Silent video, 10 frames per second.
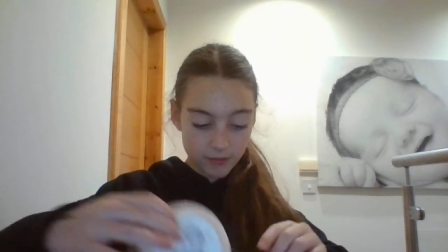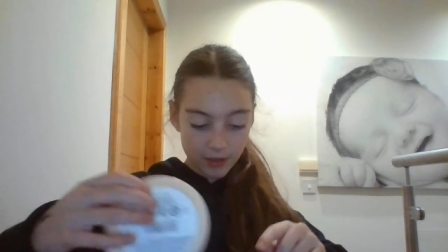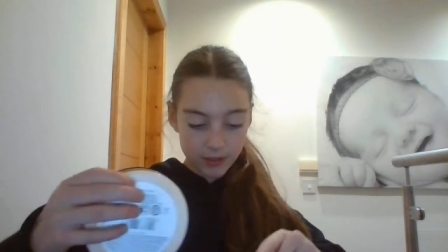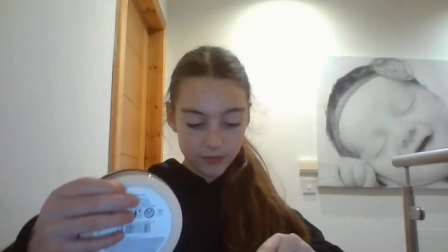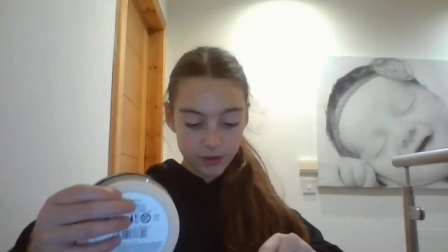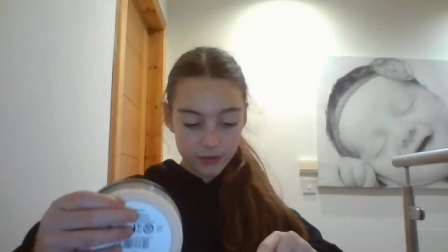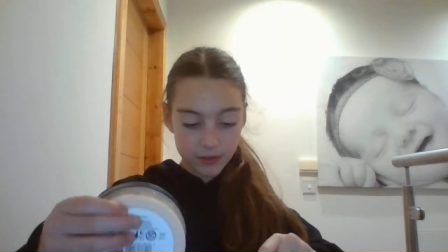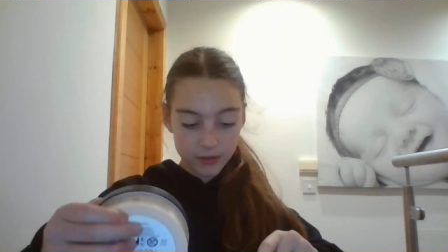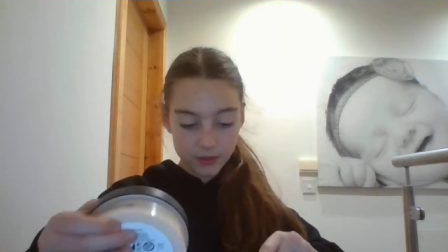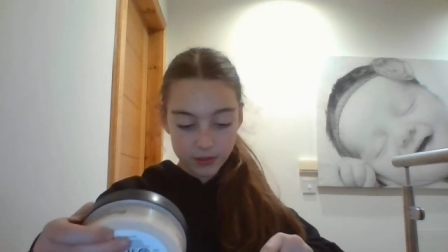then this
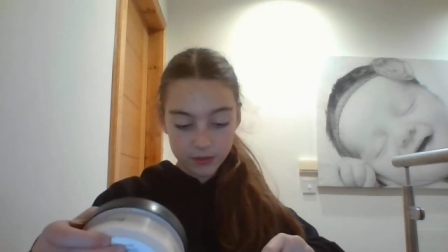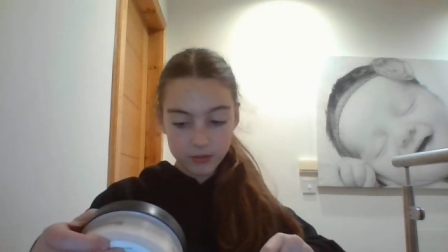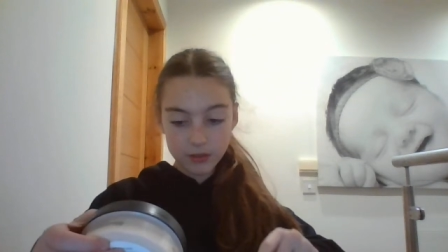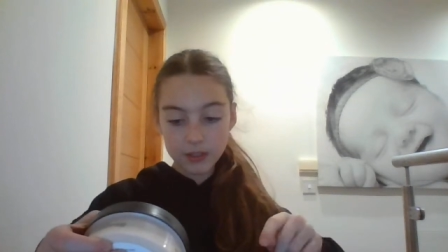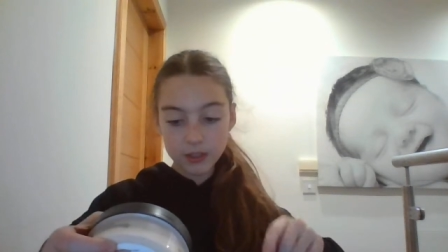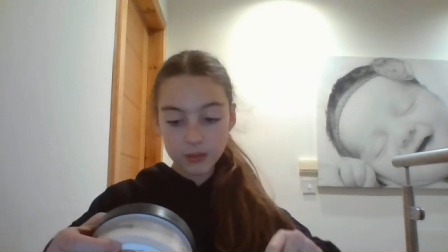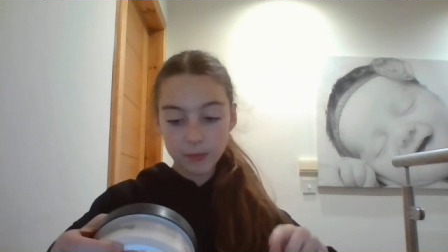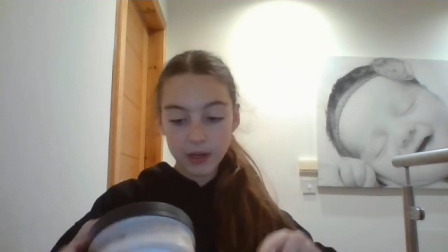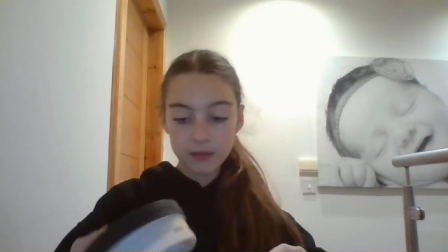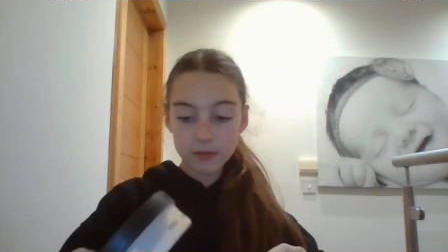last, because this, this is
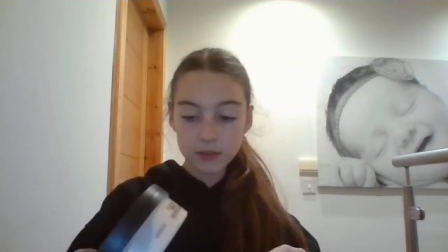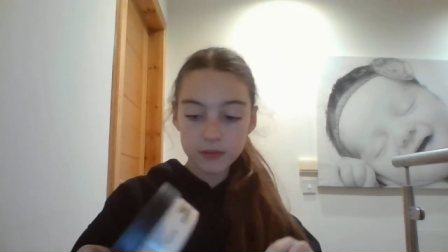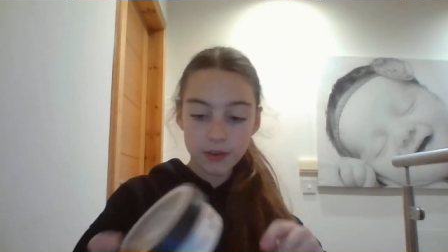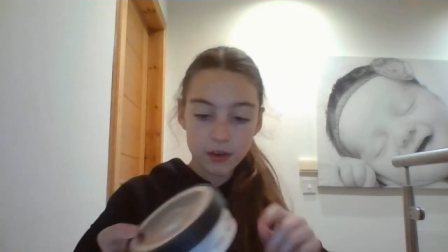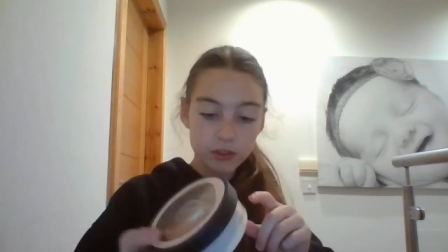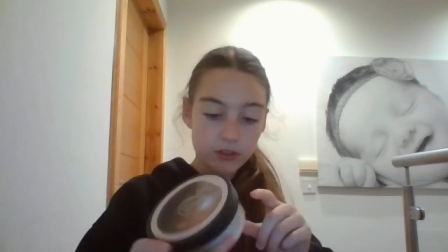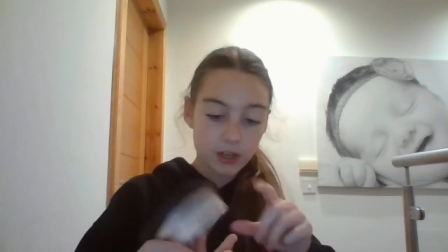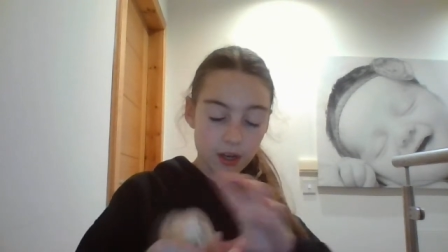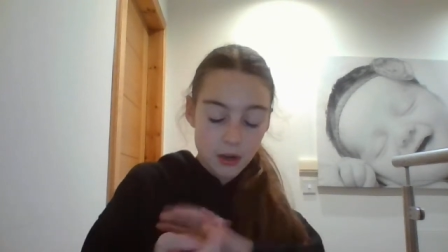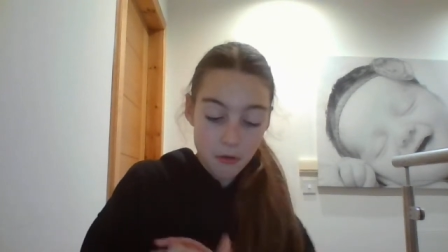pretty, it's very
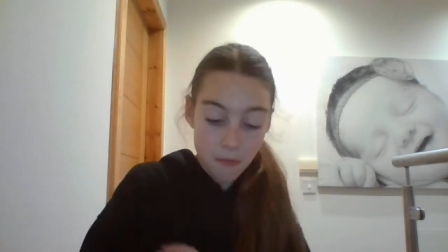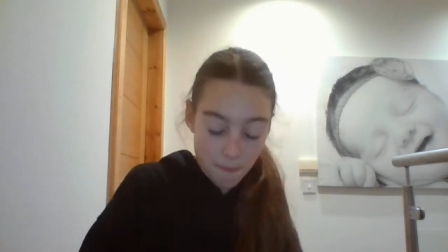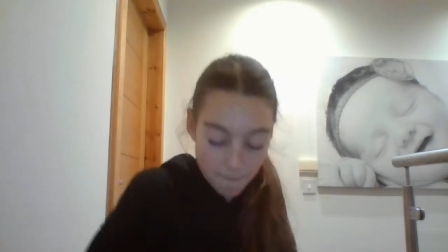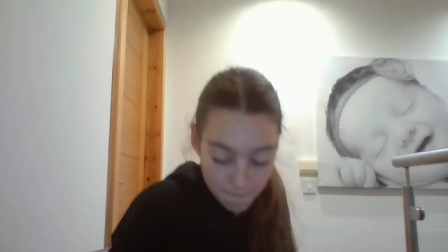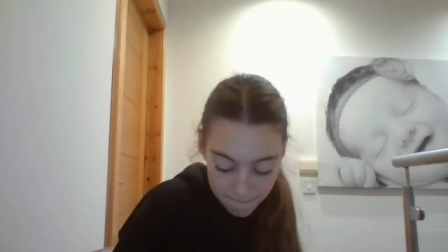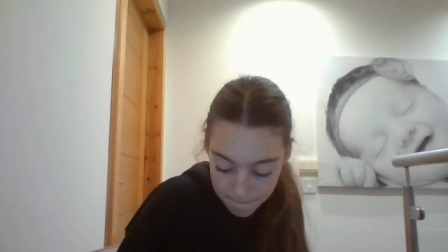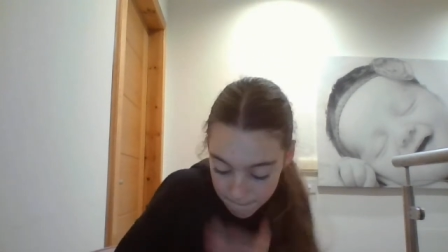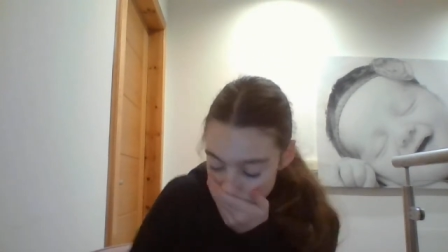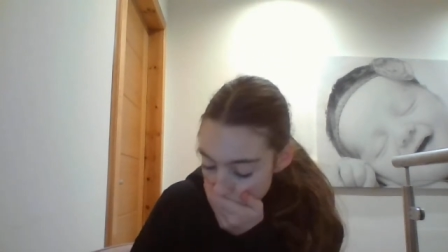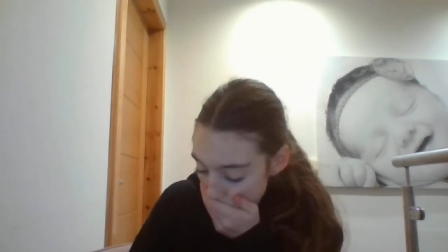
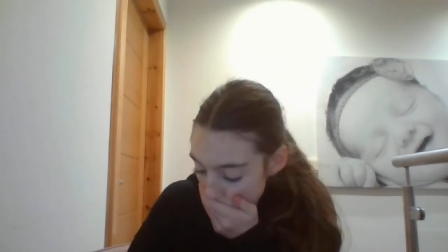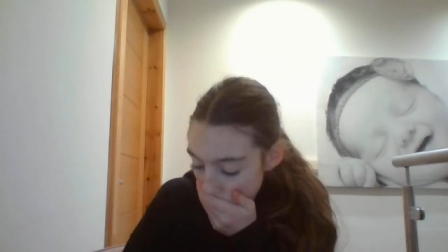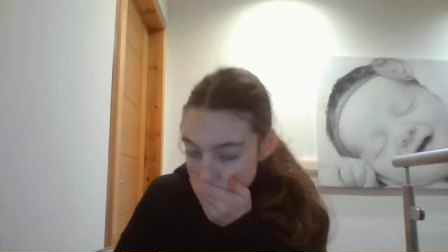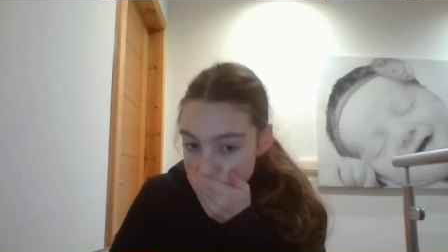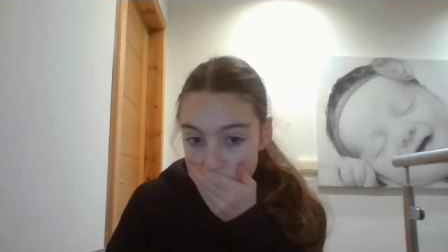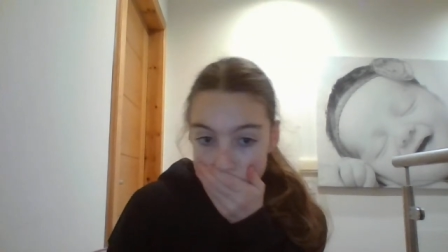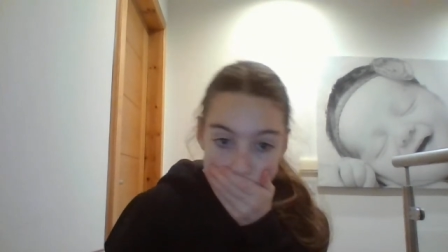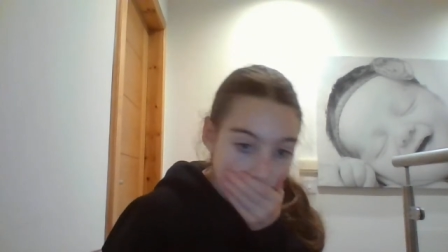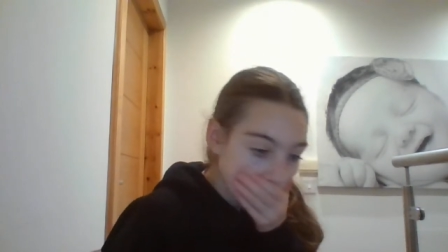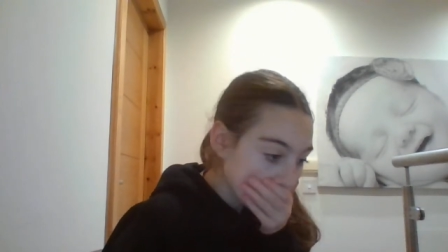intriguing.
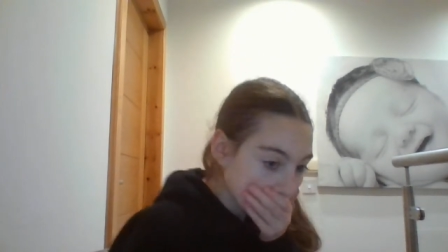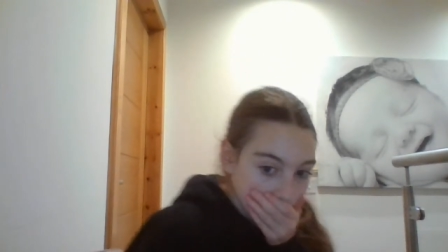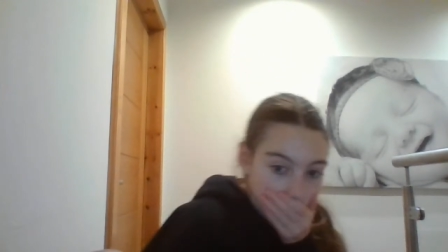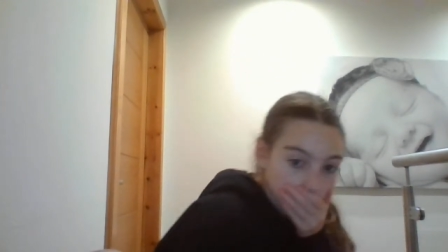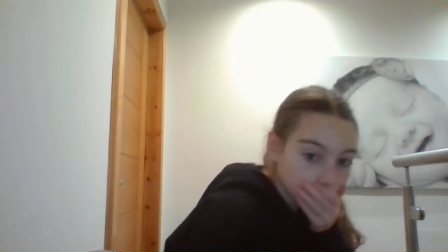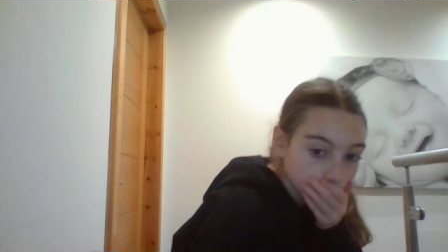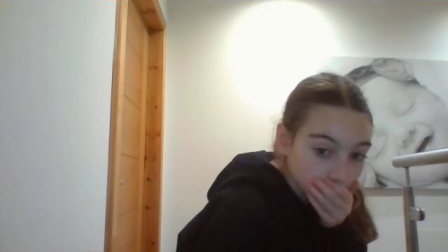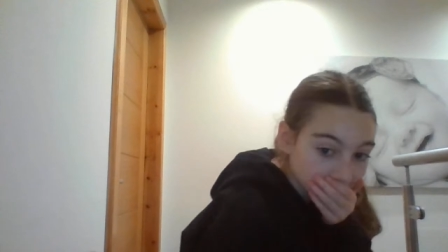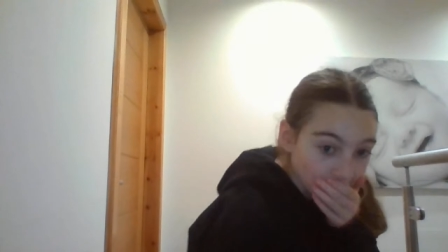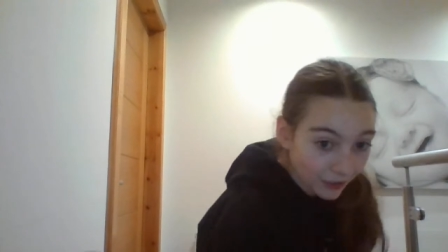
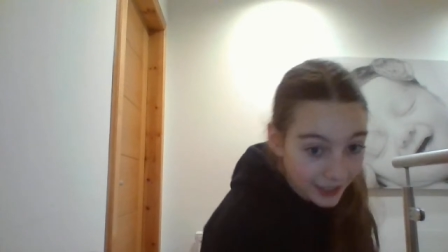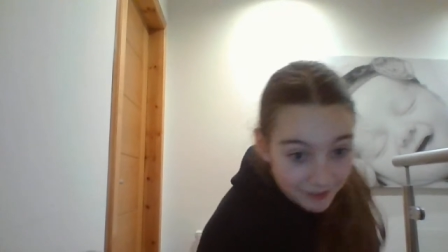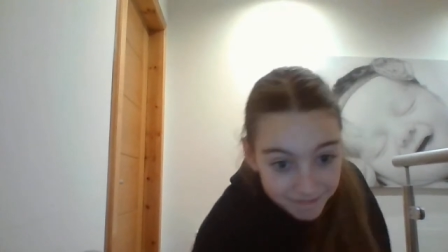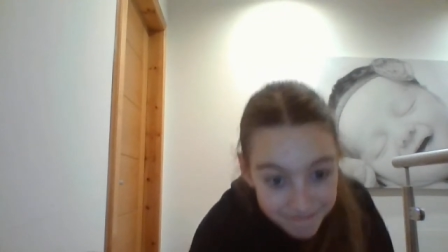Sorry.